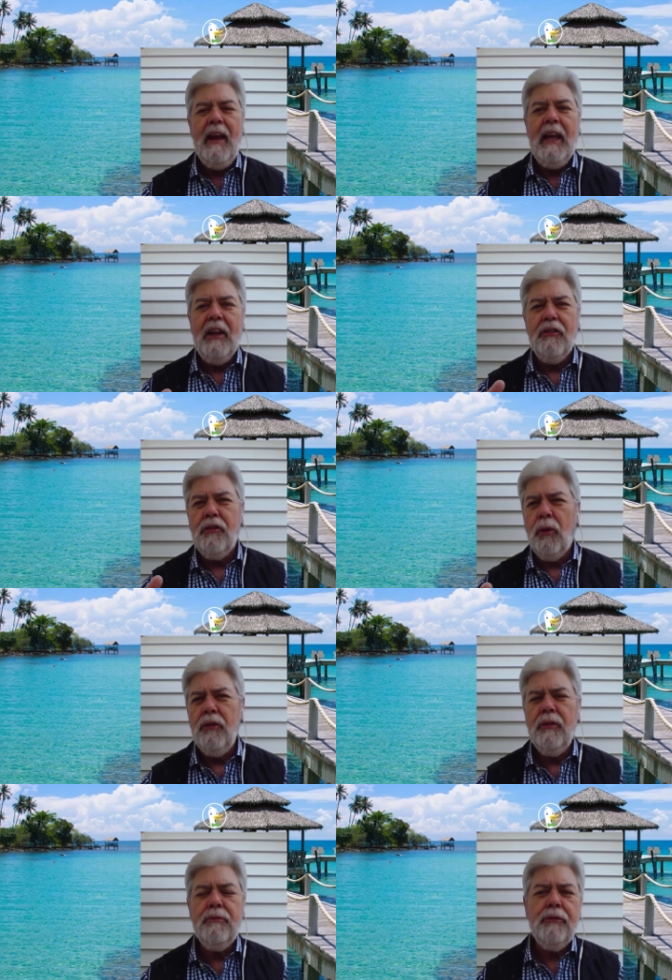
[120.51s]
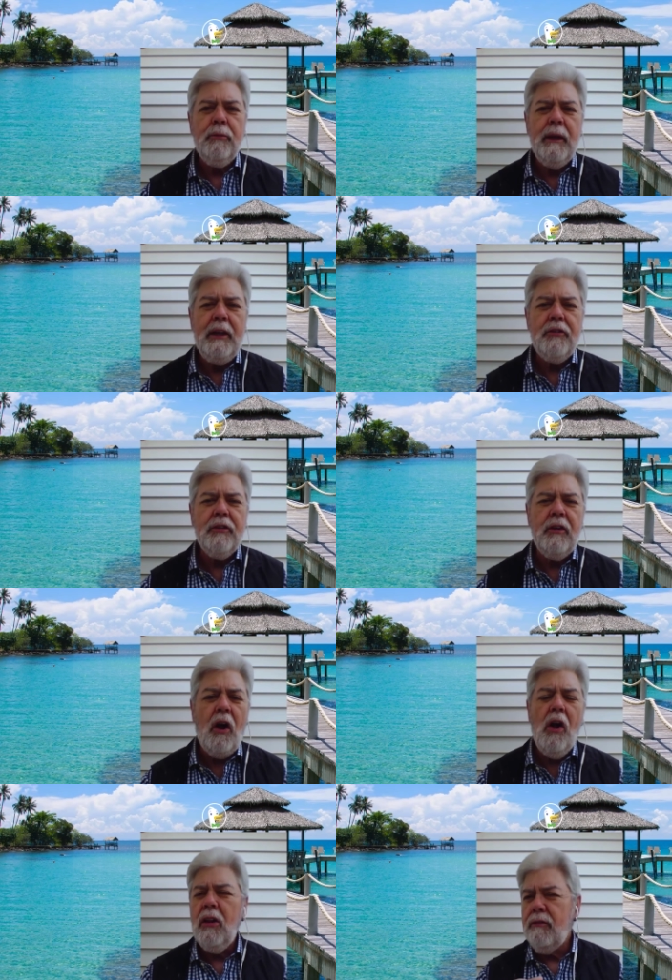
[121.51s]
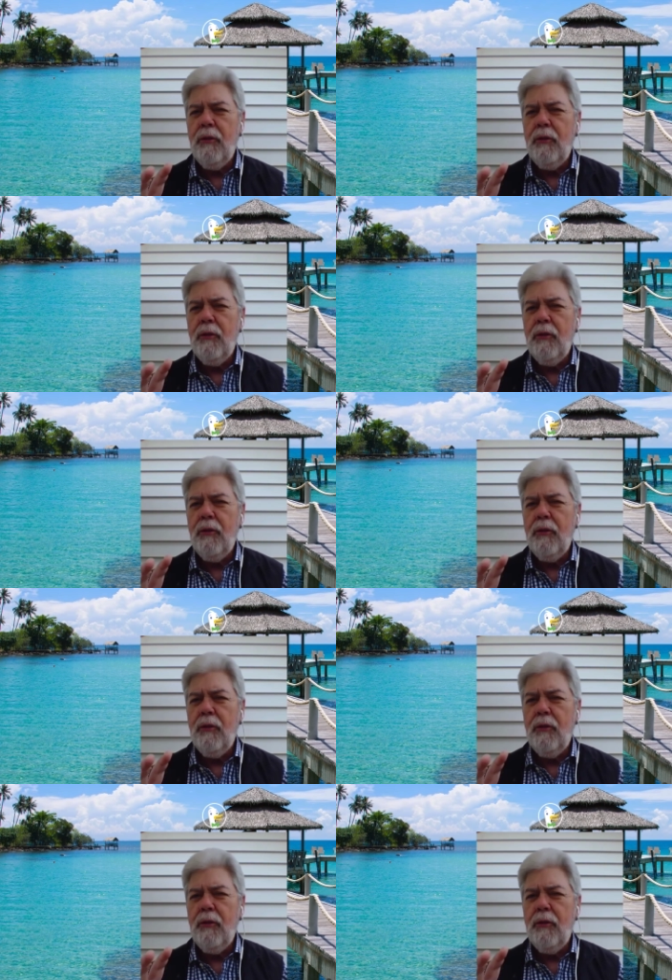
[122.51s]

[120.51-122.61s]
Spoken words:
It stores information. All of